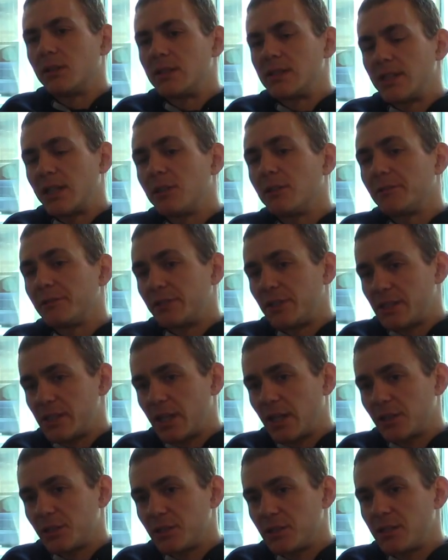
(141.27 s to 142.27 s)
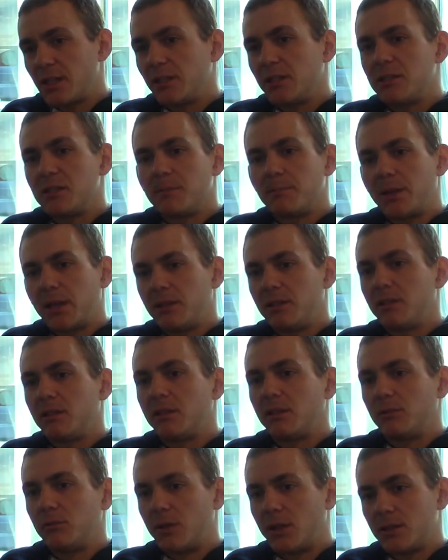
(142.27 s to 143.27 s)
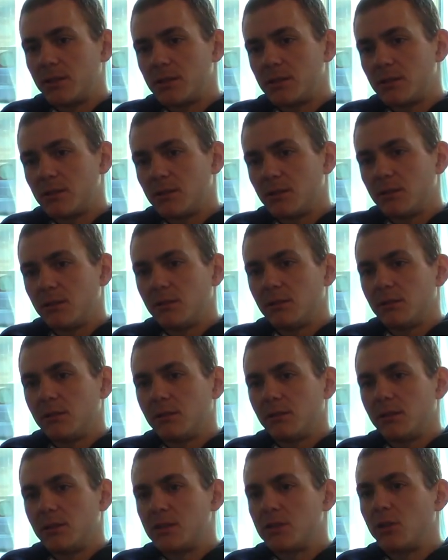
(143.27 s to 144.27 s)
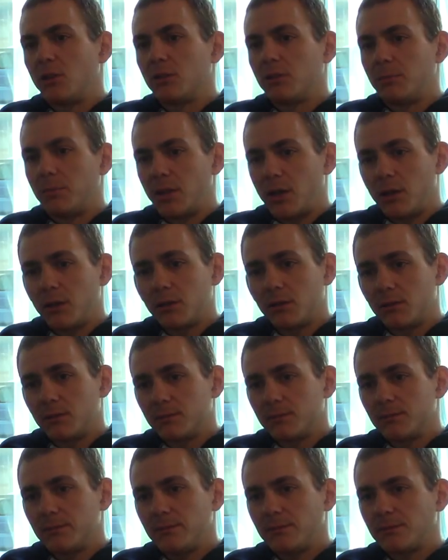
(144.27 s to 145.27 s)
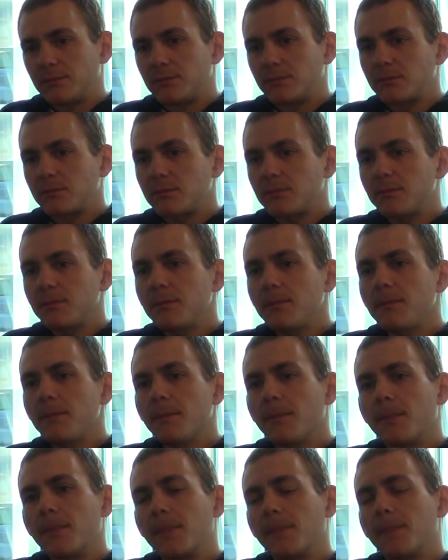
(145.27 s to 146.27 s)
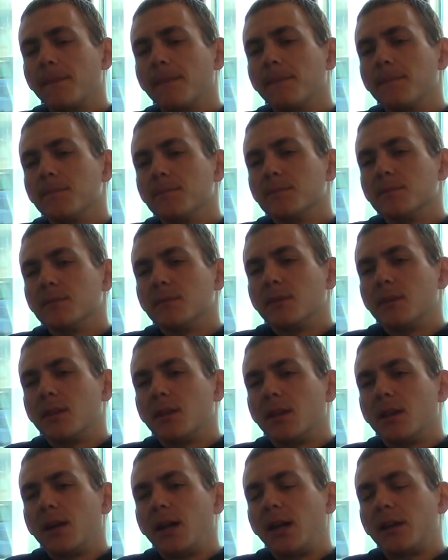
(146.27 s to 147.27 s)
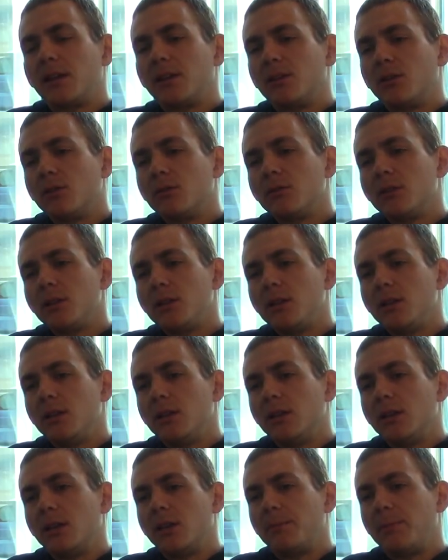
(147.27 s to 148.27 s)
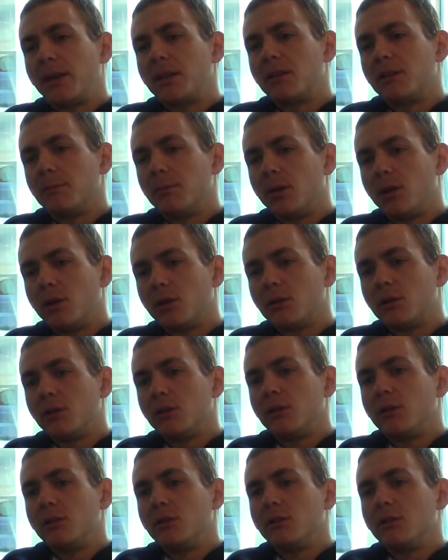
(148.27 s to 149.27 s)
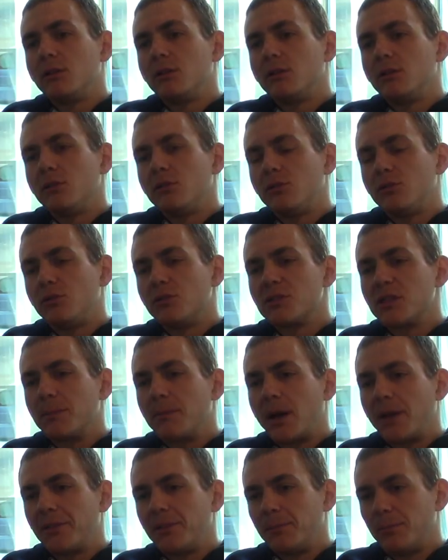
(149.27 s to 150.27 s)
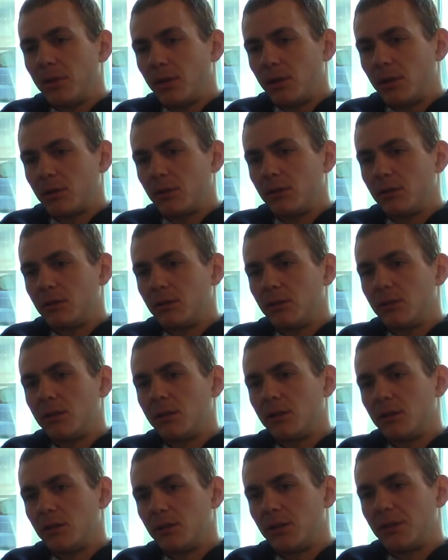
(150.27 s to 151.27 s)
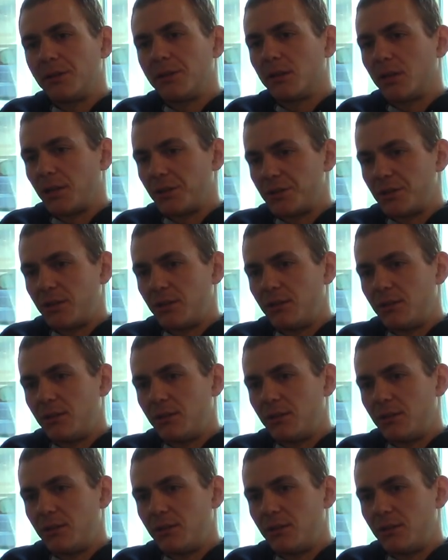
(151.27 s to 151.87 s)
A set of transactions that is appended at once is called a block, Mm, I can only append the block to some other block in the in the ledger.